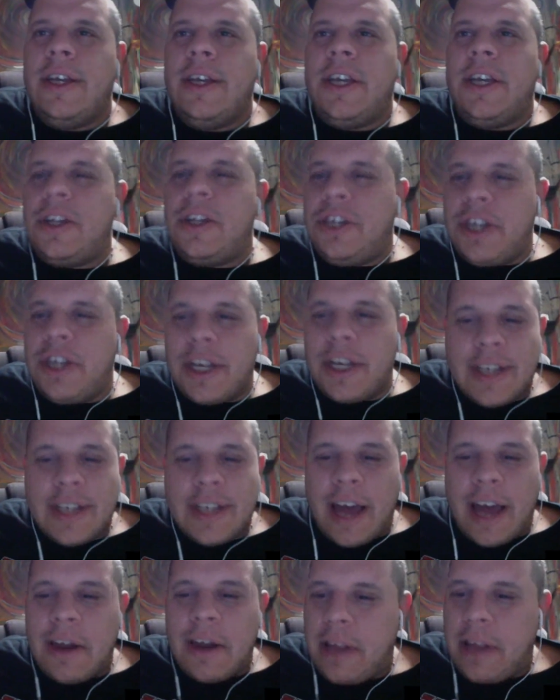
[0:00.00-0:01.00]
you just
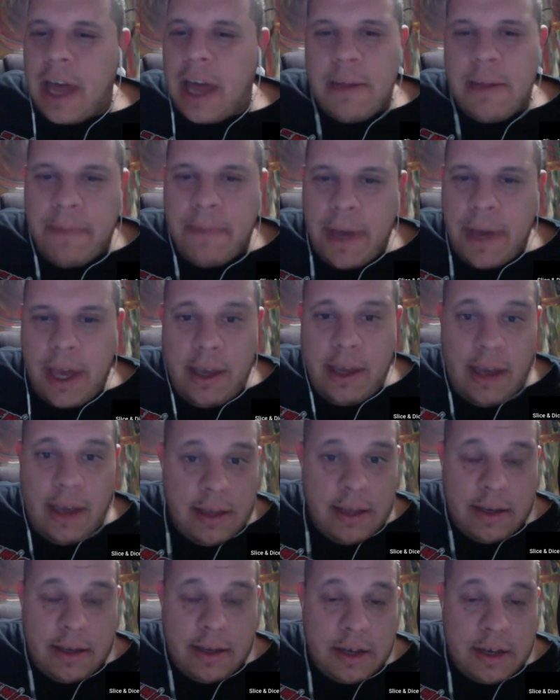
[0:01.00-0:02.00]
got to let it be,
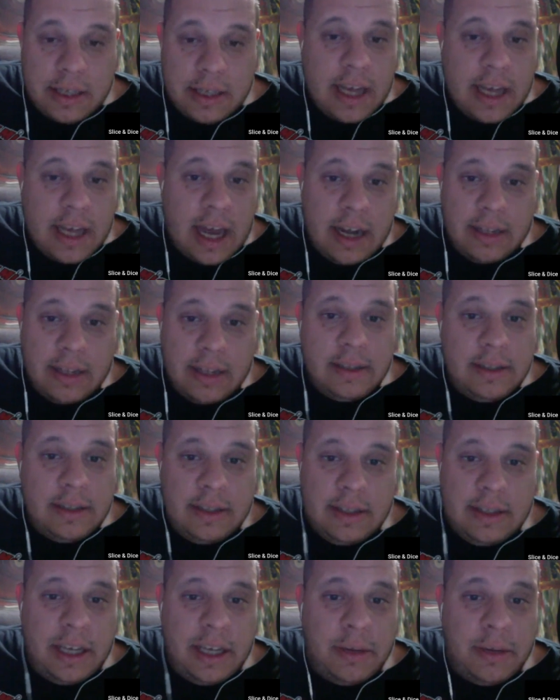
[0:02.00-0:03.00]
and you just got to
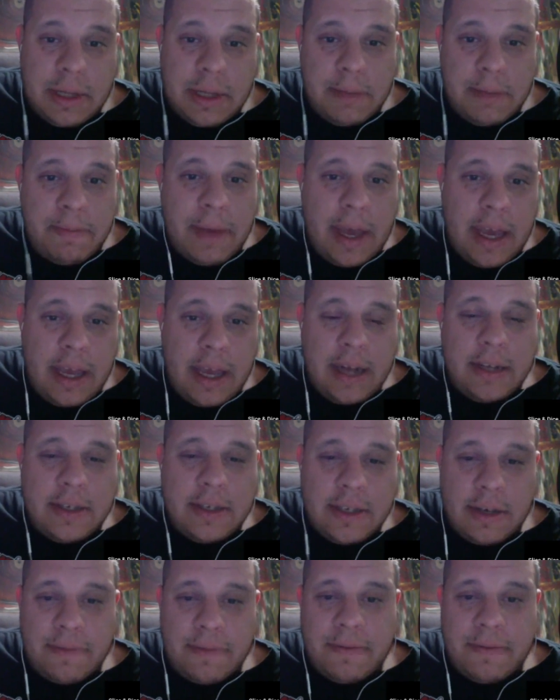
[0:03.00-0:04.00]
deal with the pain and
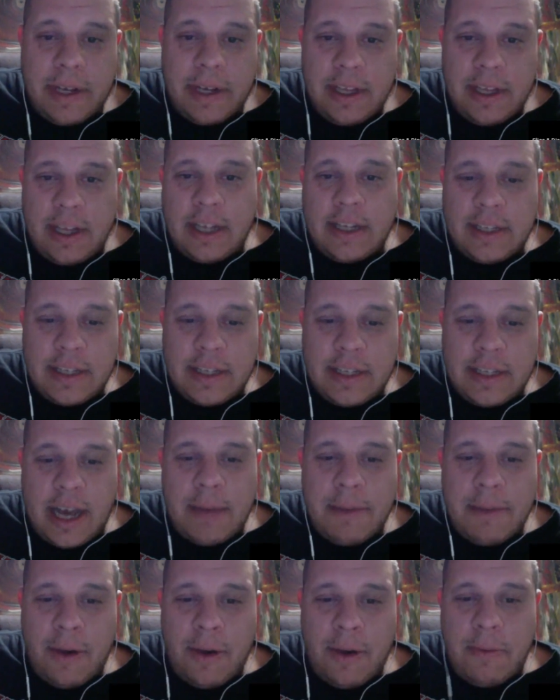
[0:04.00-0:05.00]
suffering and let the
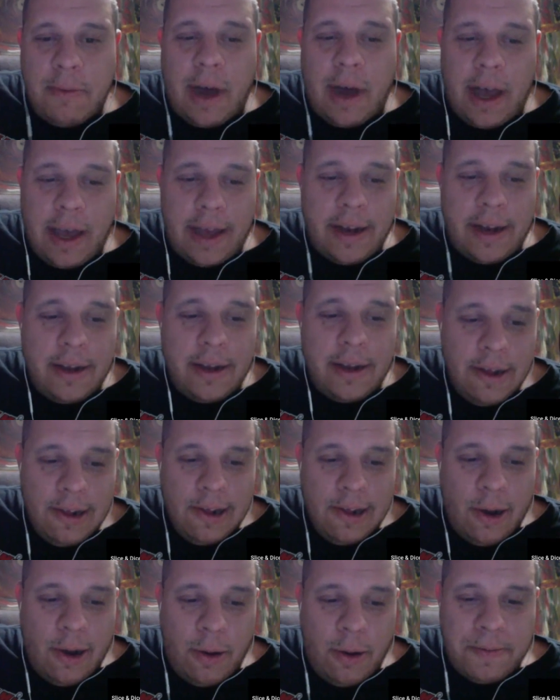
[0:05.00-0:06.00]
time go by, and
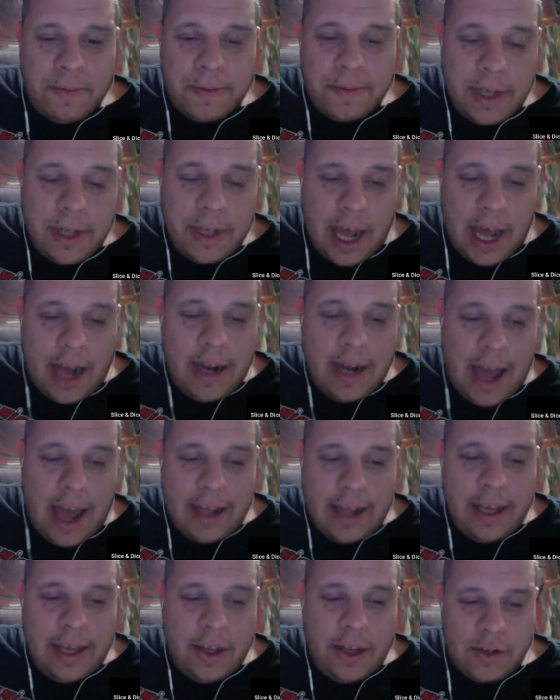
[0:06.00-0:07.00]
hopefully
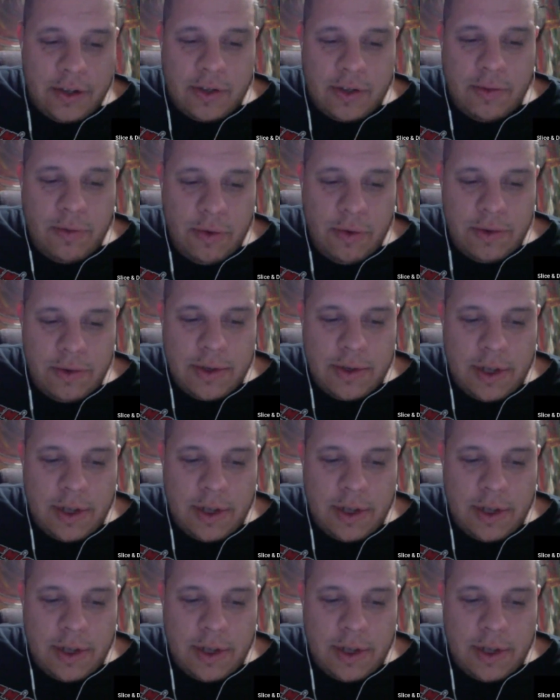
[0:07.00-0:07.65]
that heals the wounds.